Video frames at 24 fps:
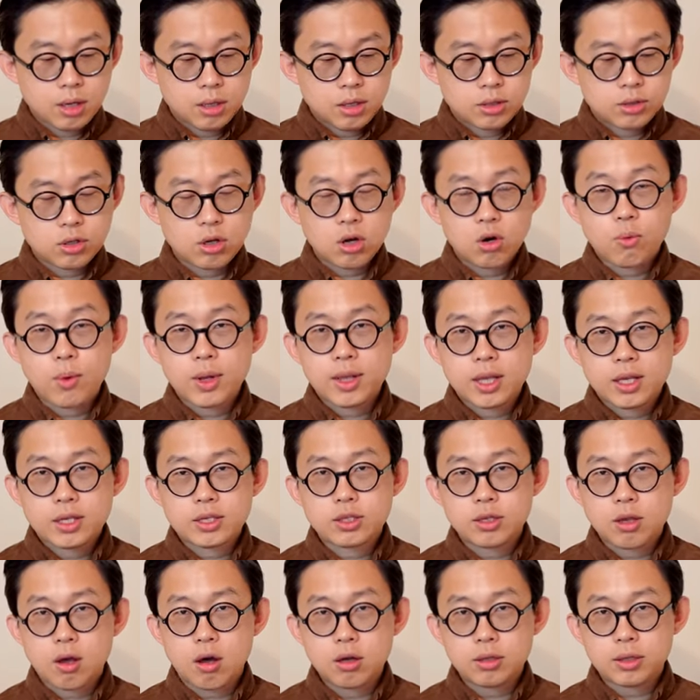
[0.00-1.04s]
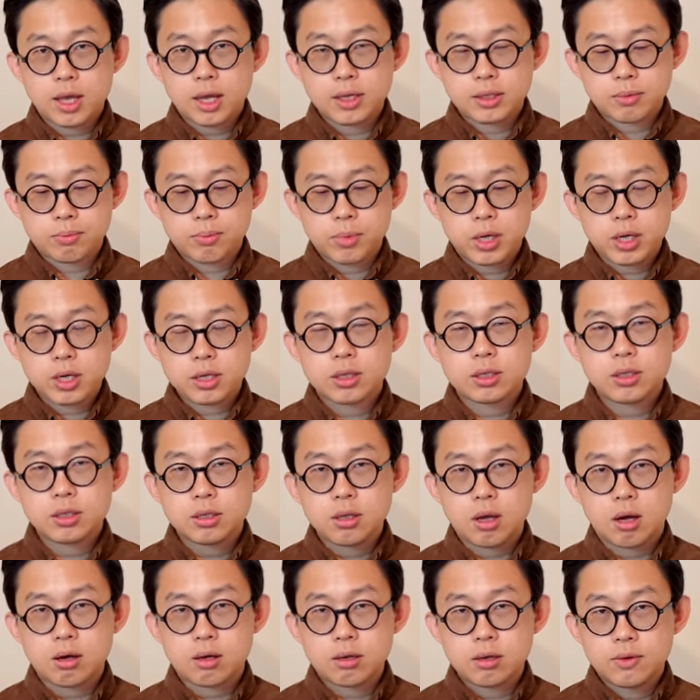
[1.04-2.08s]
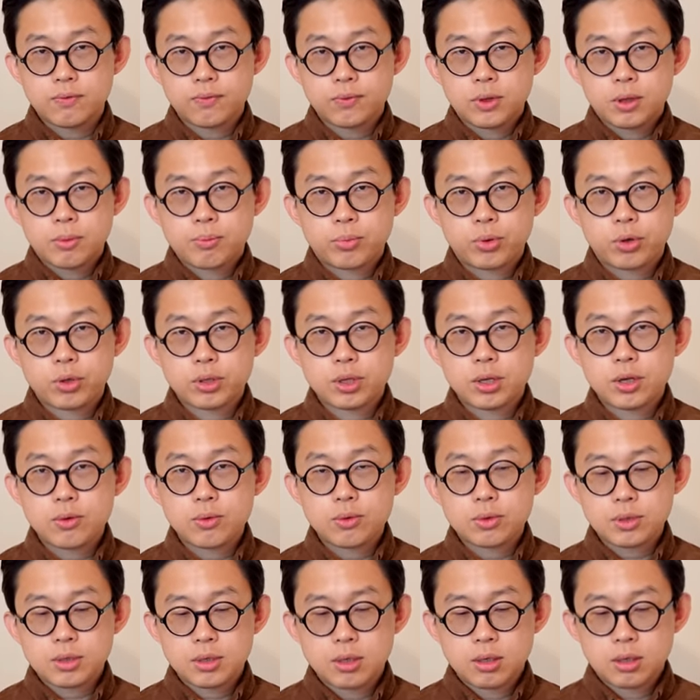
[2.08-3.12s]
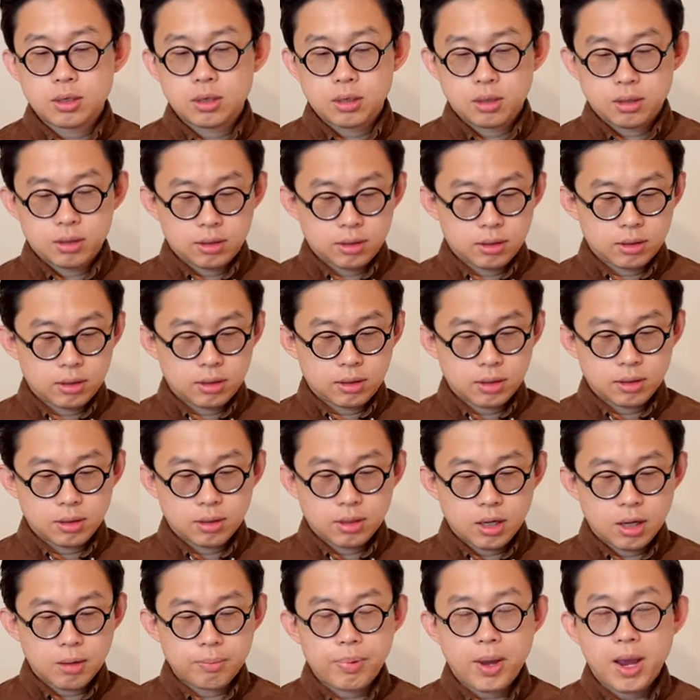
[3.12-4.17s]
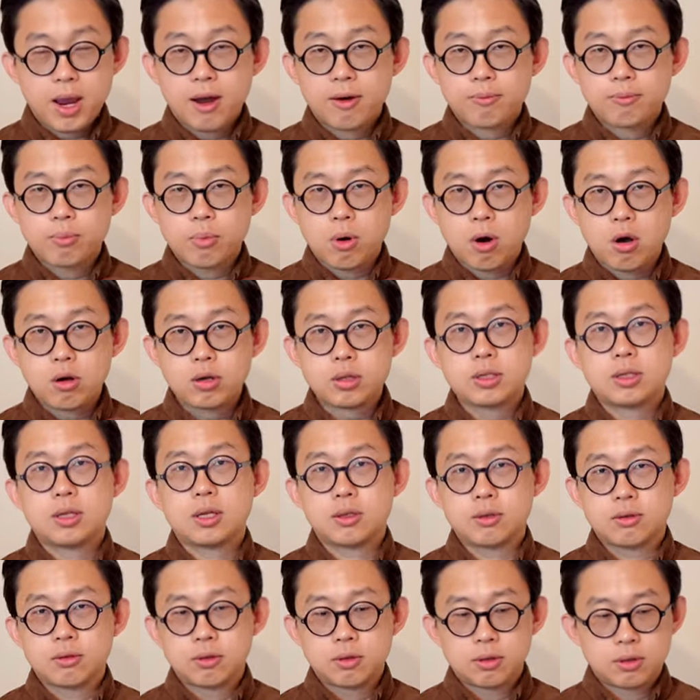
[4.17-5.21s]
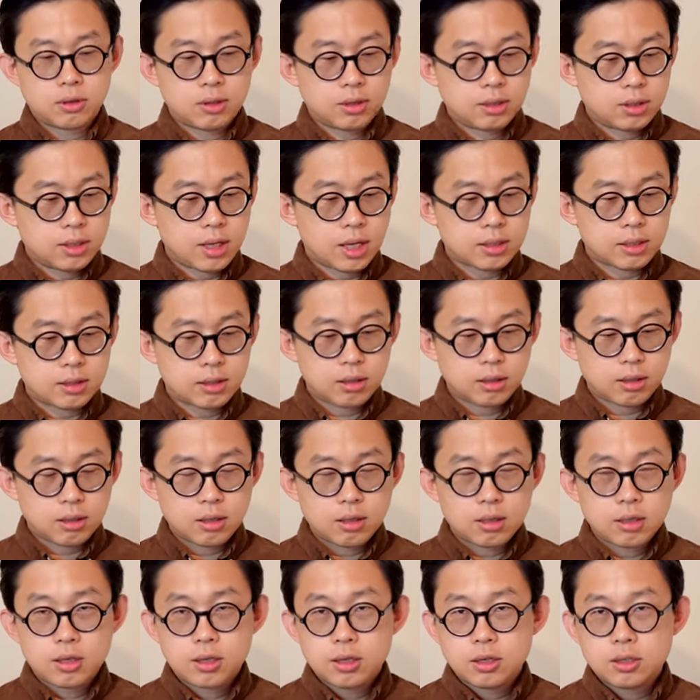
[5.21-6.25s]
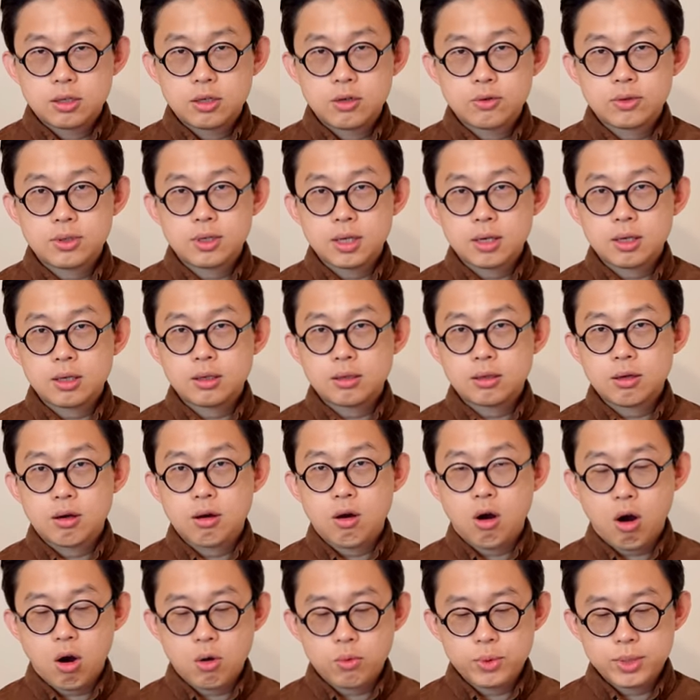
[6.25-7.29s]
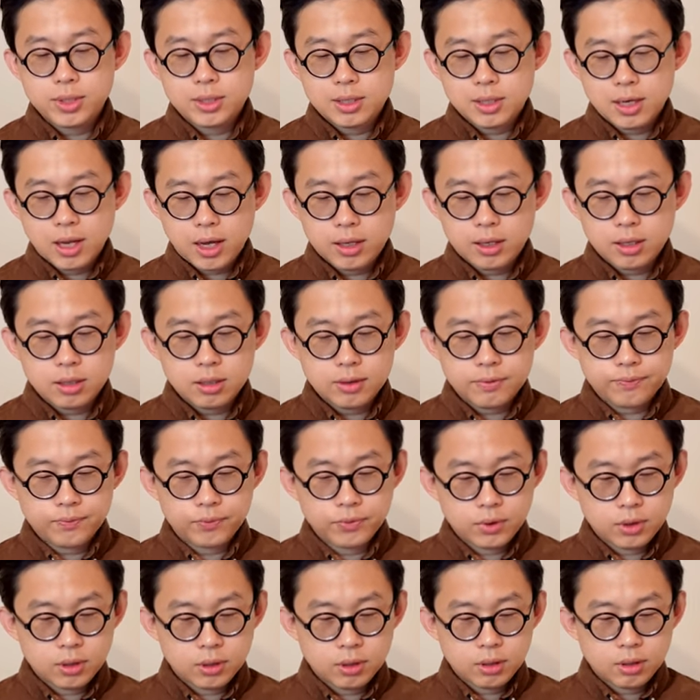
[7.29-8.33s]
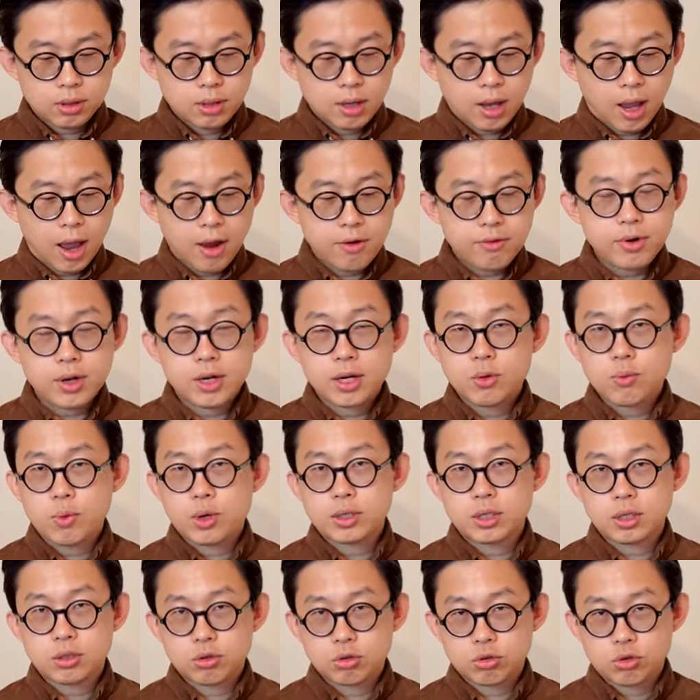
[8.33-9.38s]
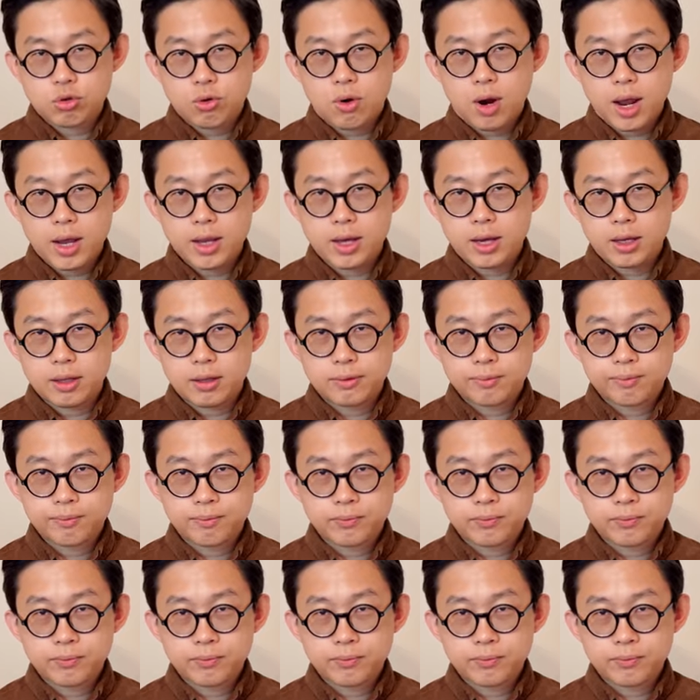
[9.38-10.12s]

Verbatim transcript: So when I saw that Birkenstock produced a pair of Boston that using Horween's leather, I really wanted to try it.